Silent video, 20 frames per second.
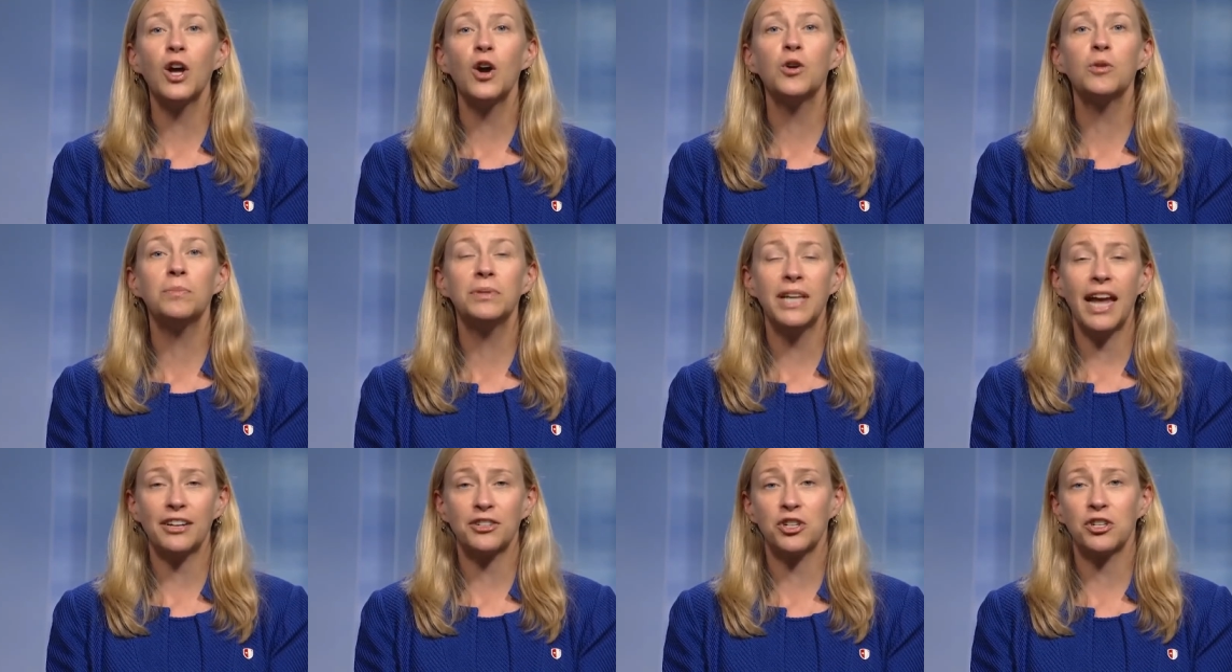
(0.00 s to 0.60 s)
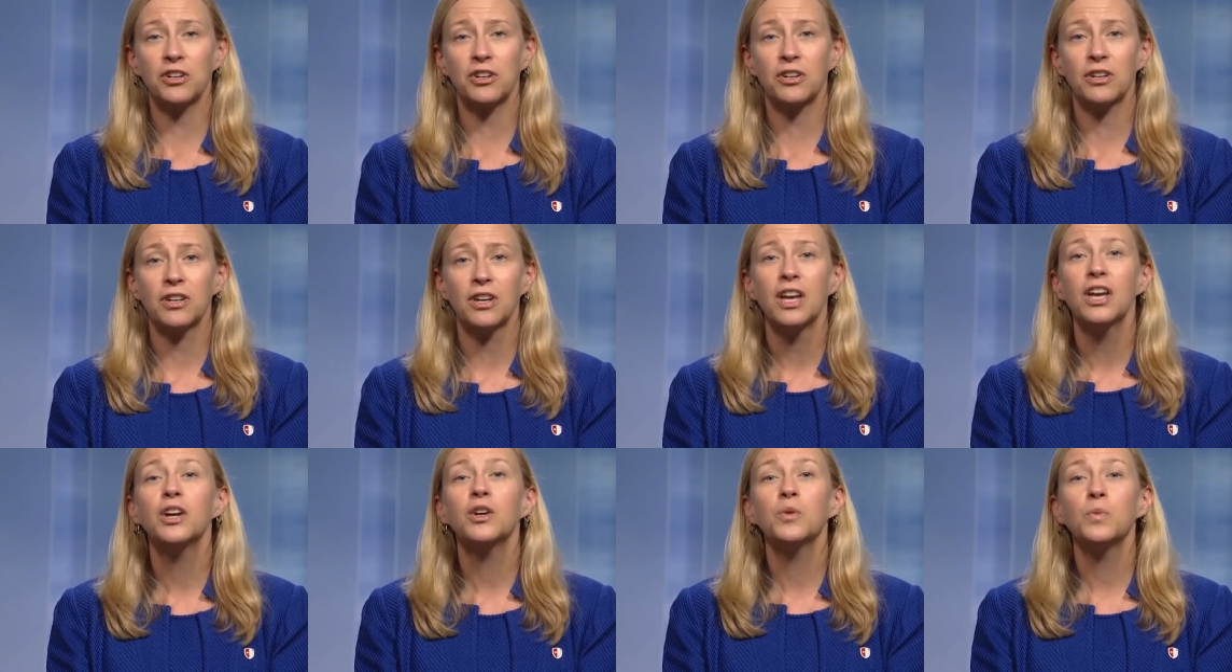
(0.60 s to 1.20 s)
Loeb
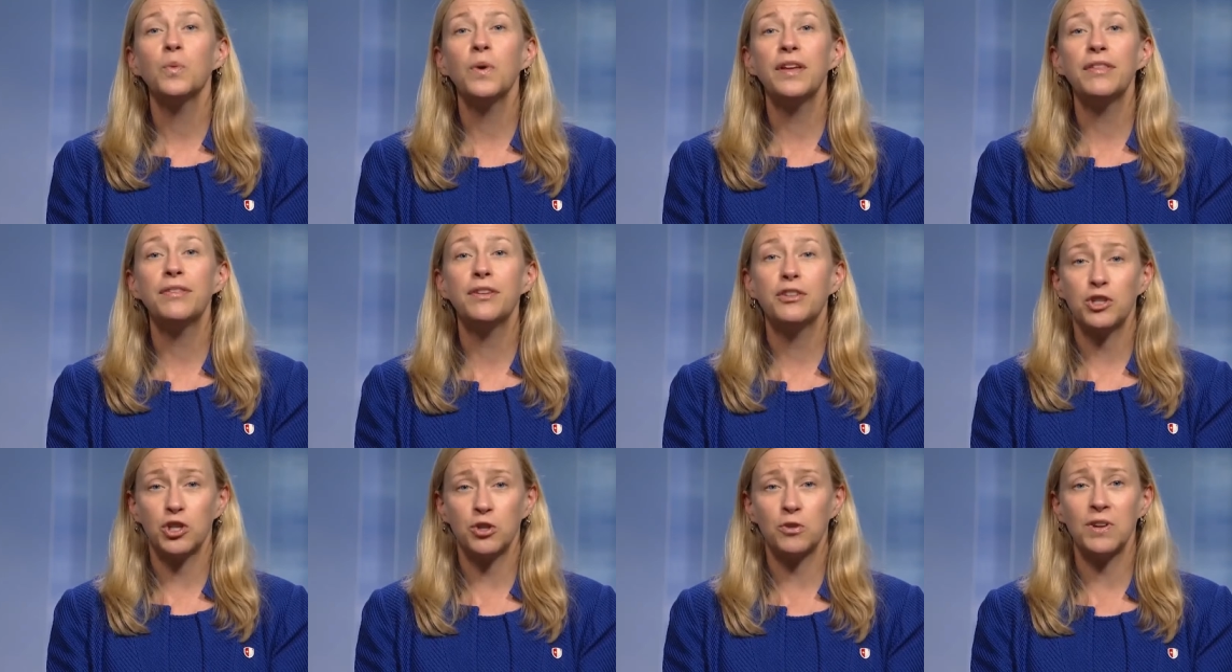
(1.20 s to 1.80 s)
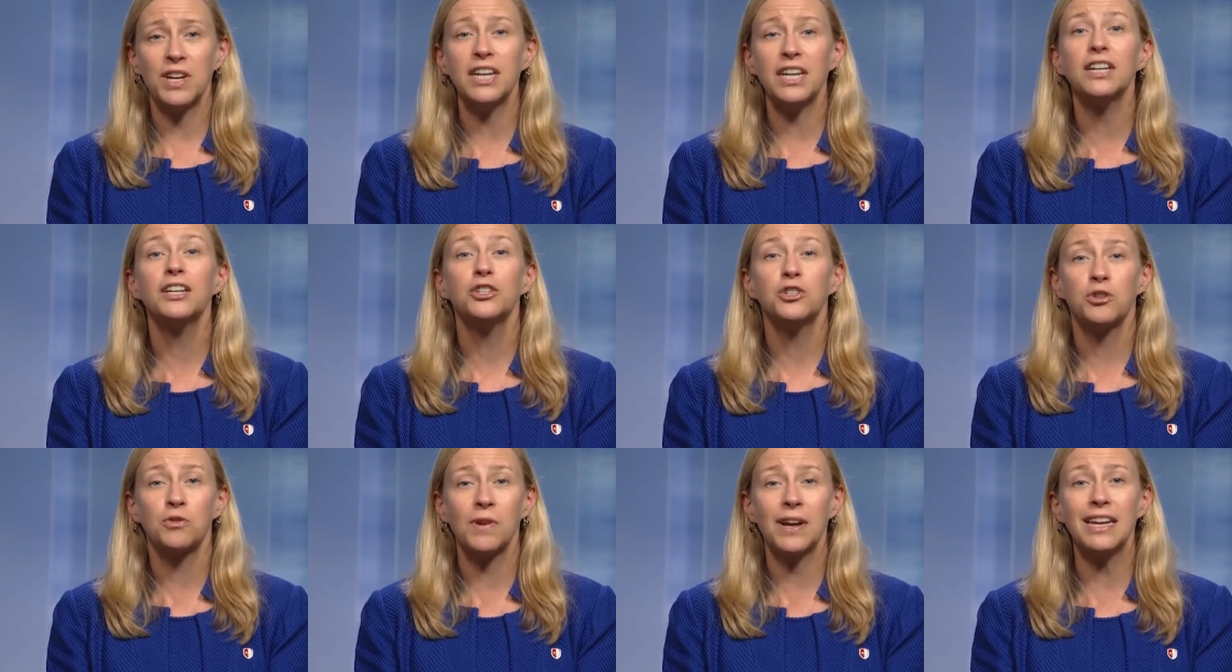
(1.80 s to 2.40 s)
Lecture with
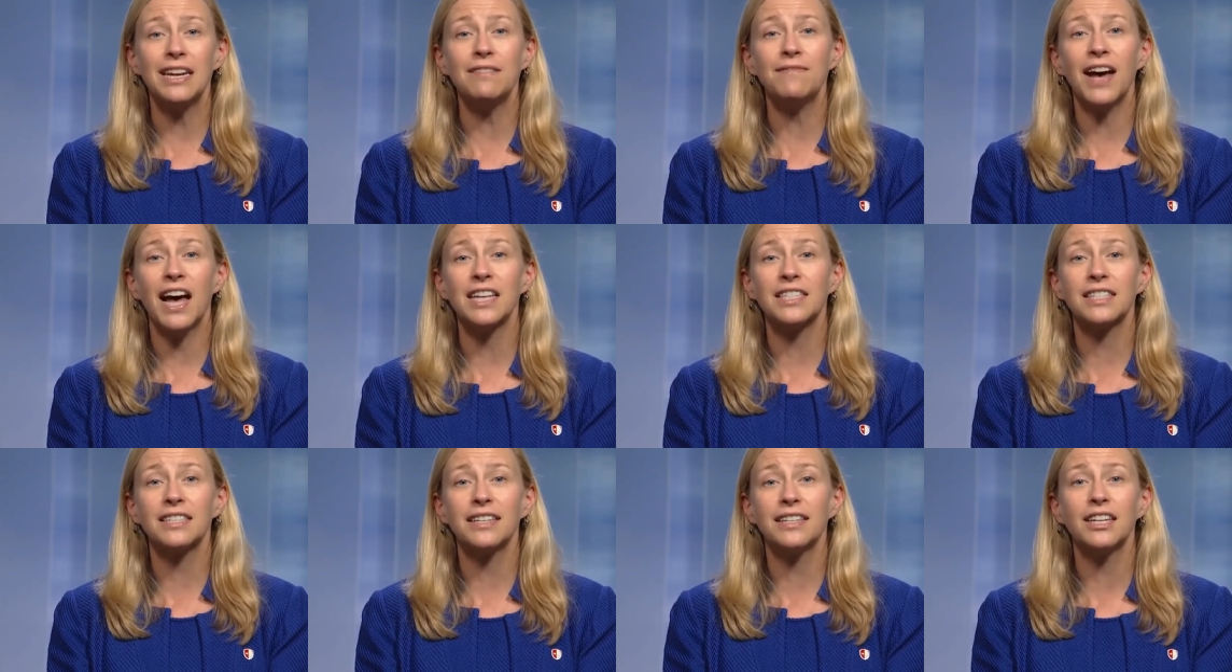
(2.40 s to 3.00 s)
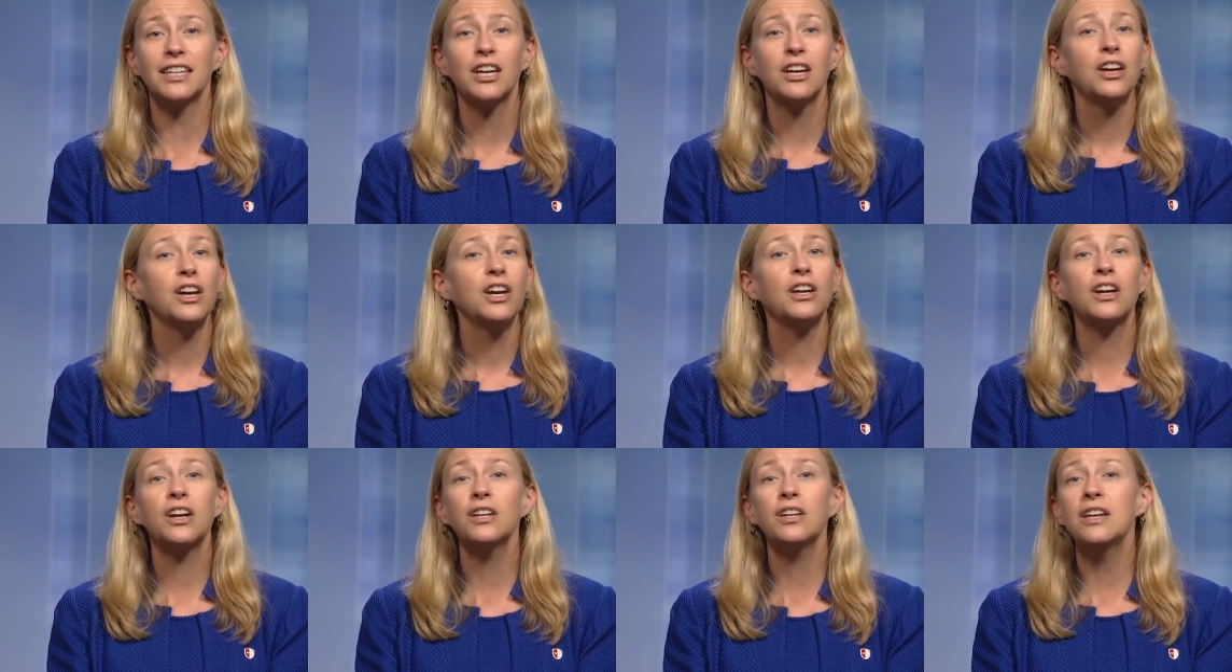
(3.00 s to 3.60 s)
Sree Sreenivasan
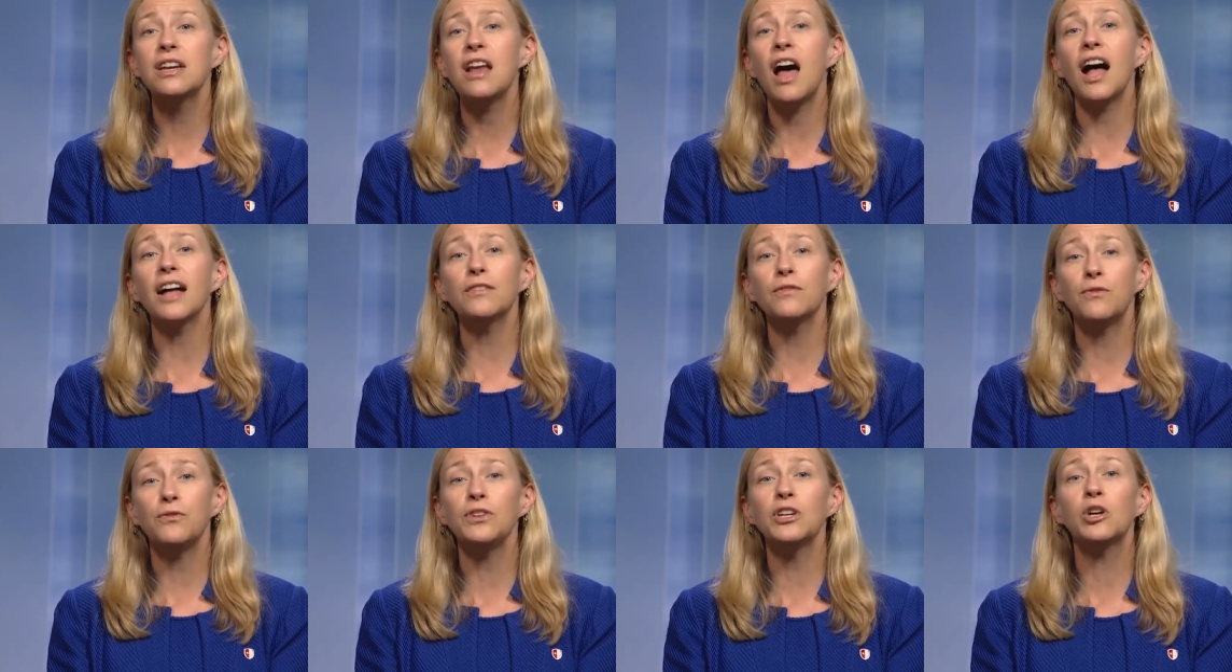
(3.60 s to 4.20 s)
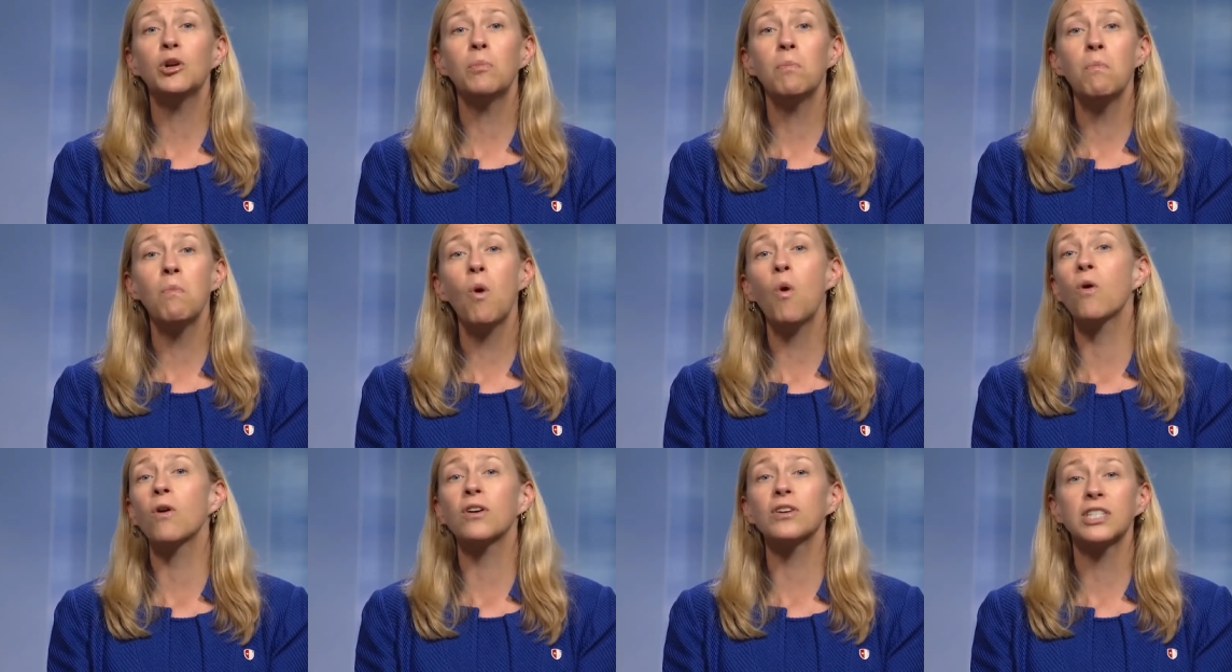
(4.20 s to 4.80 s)
could not feel
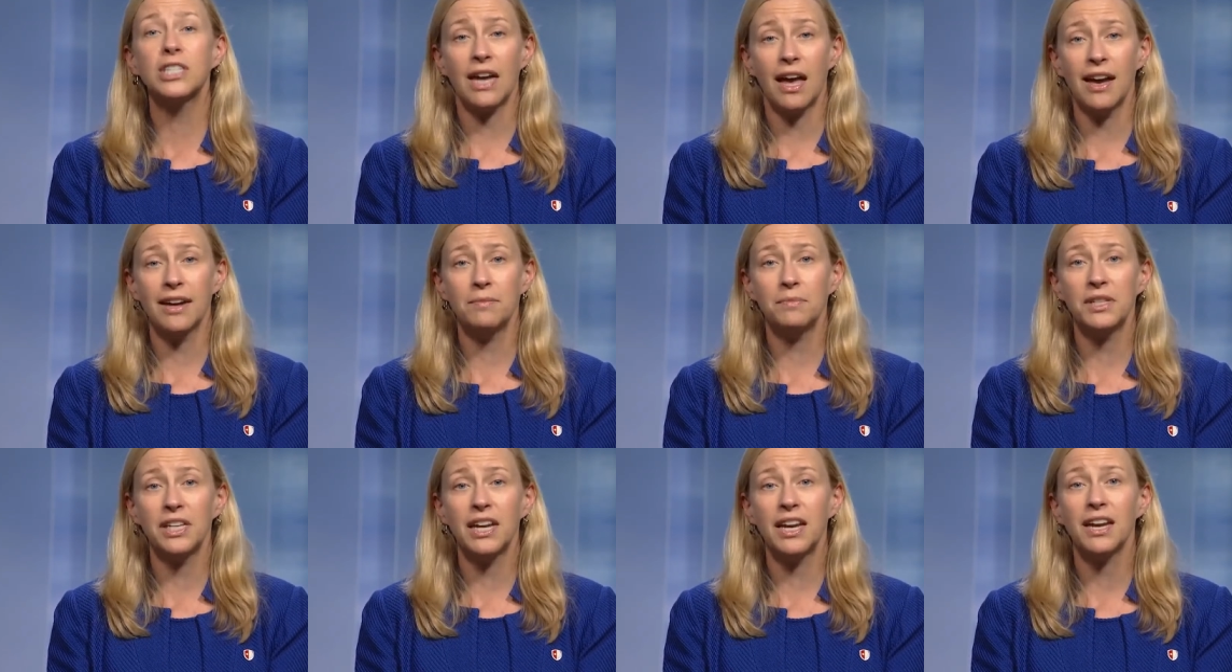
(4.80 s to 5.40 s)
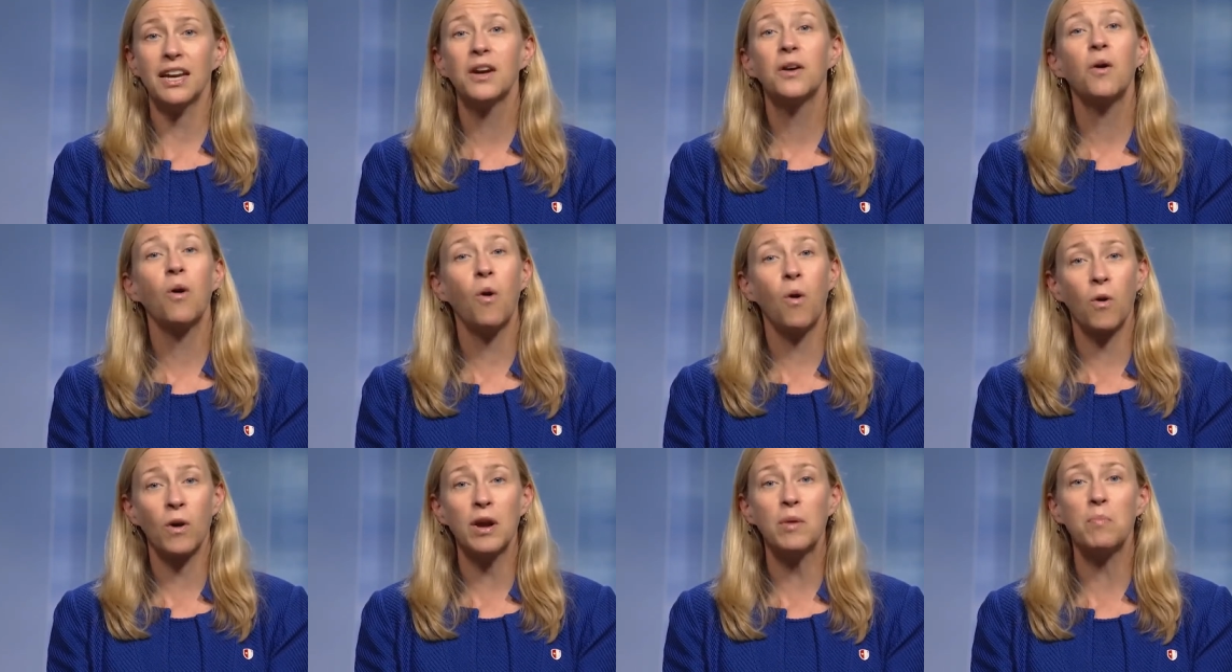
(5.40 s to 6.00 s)
more timely
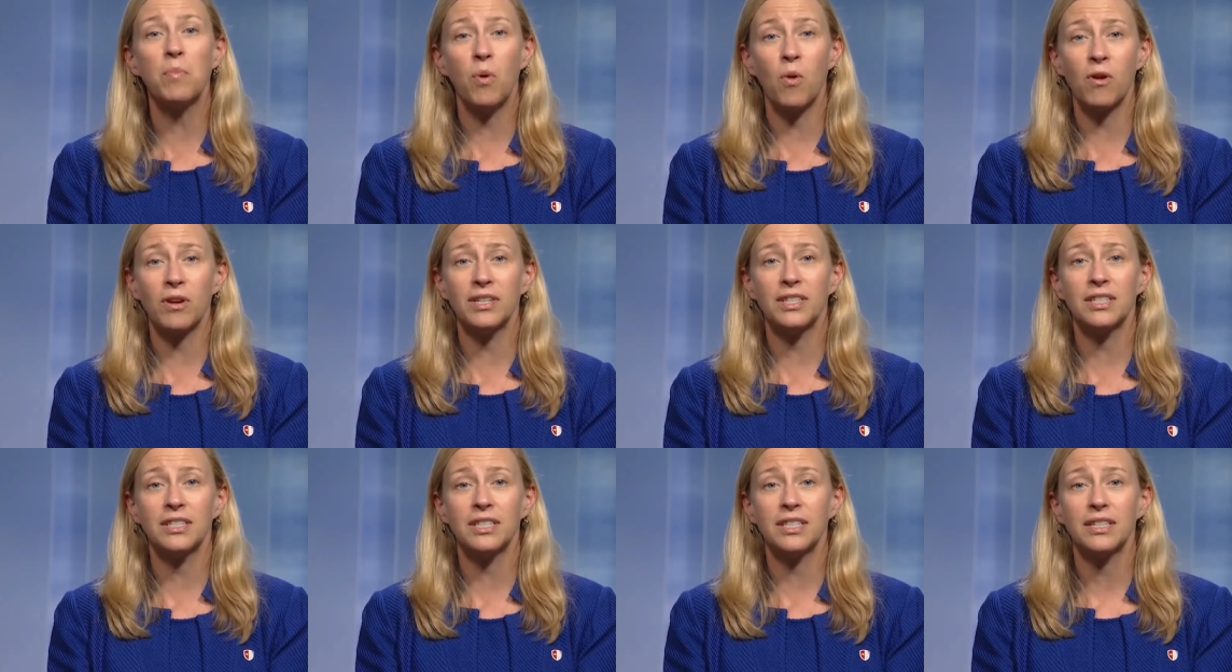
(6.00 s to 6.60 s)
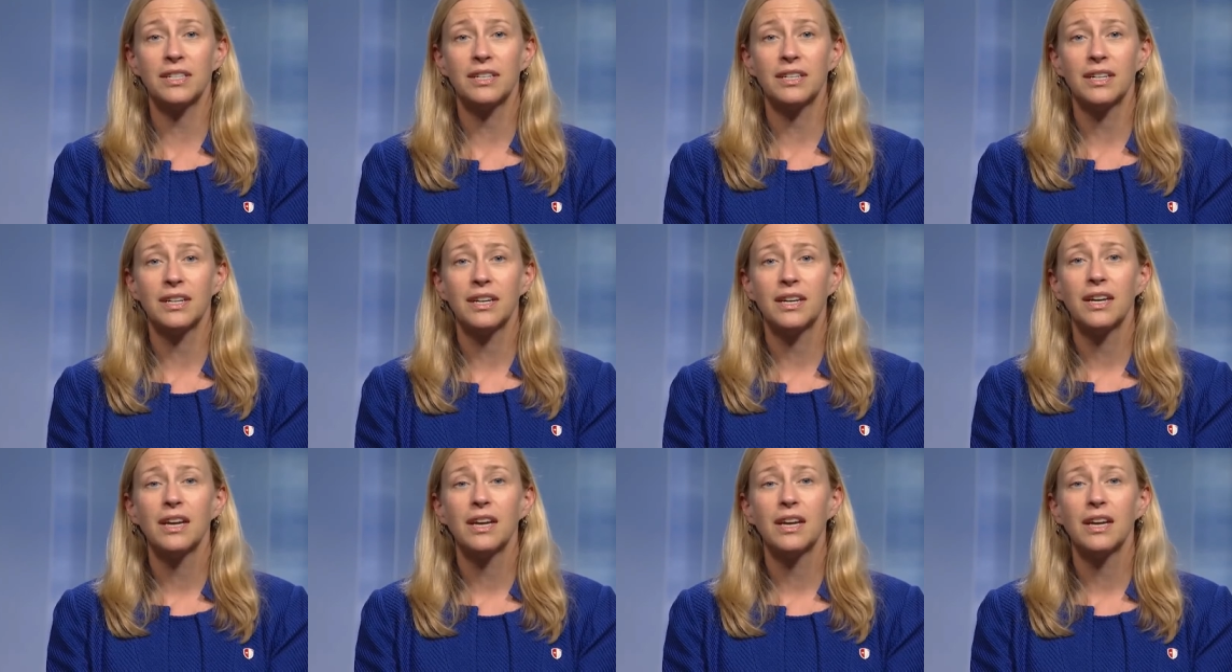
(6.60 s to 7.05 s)
or important.